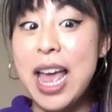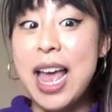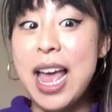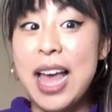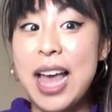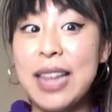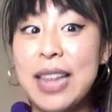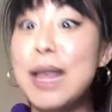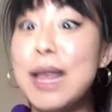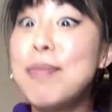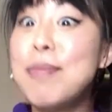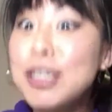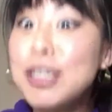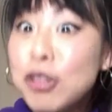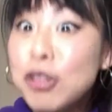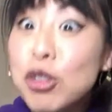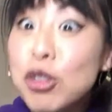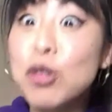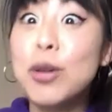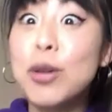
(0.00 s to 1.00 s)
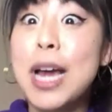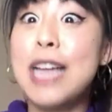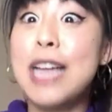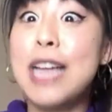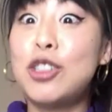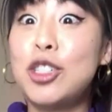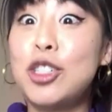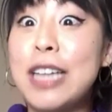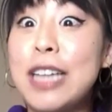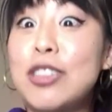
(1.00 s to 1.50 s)
Let me
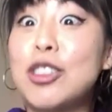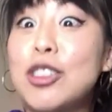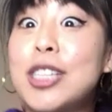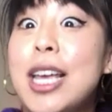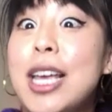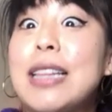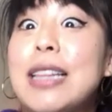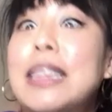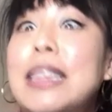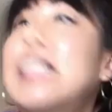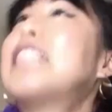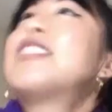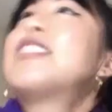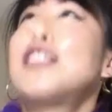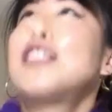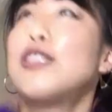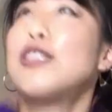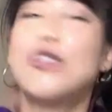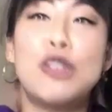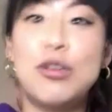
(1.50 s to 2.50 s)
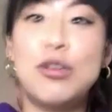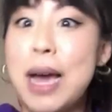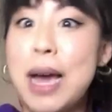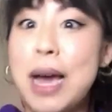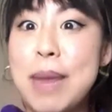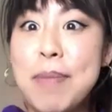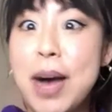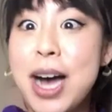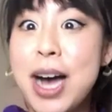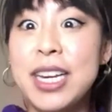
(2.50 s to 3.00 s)
stretch and just like listen to
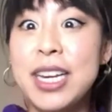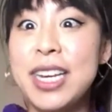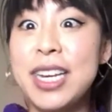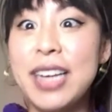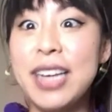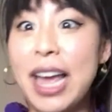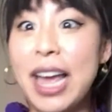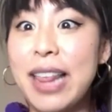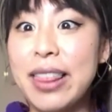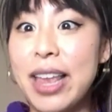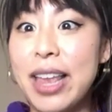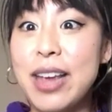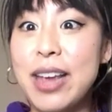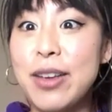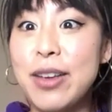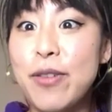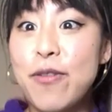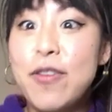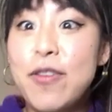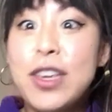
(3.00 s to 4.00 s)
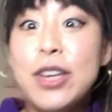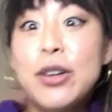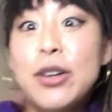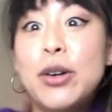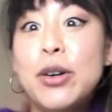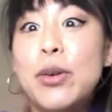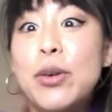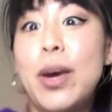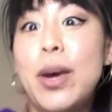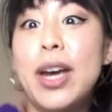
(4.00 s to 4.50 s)
my body and like
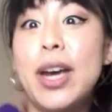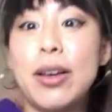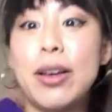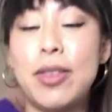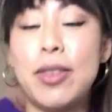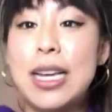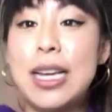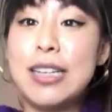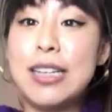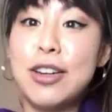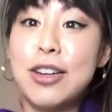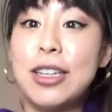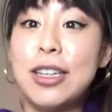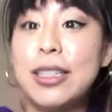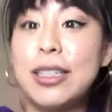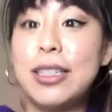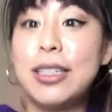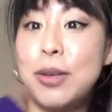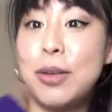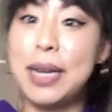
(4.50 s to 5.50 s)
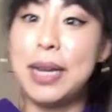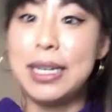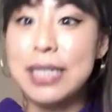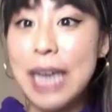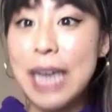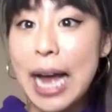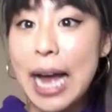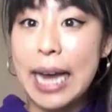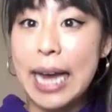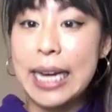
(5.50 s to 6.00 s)
feel where things are a little bit
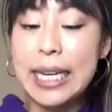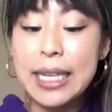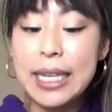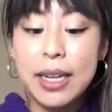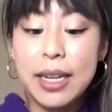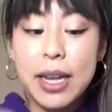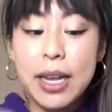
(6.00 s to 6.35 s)
tight.